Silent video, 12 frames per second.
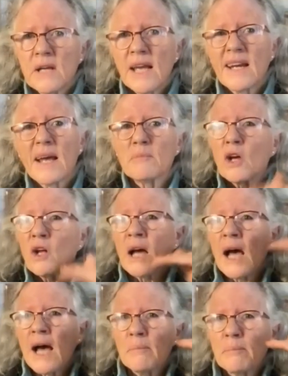And I'm not a
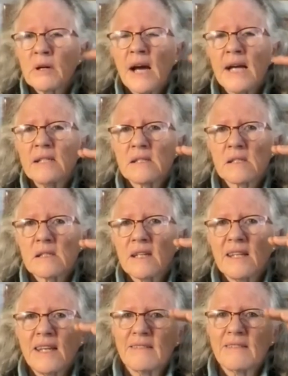high priced,
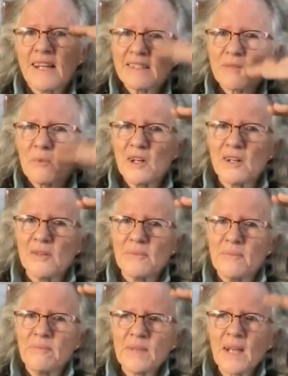again, that's where
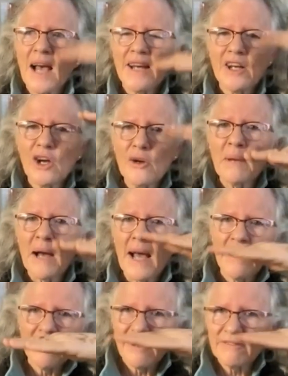I know my
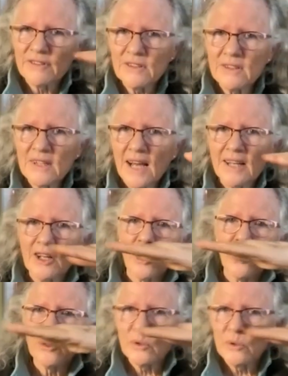level, I
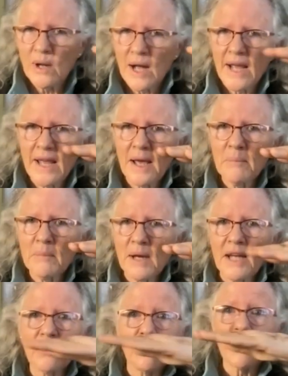know who I am,
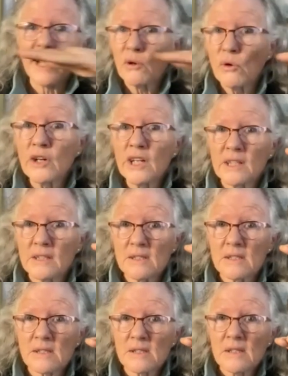I know my
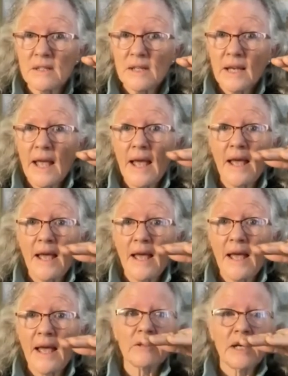audience.
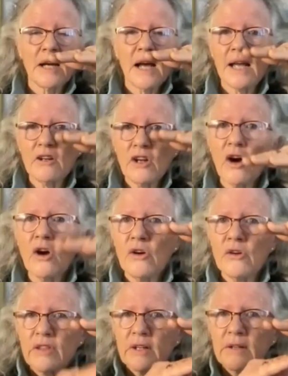And I
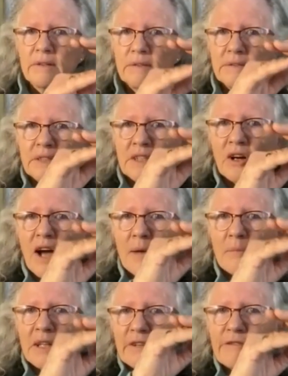know that, you know,
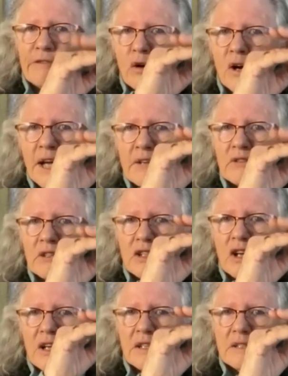I'm in the
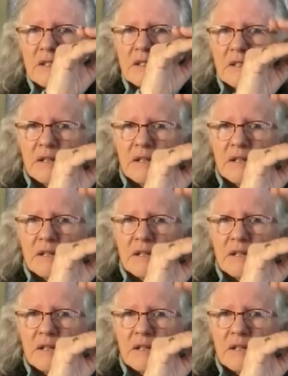$400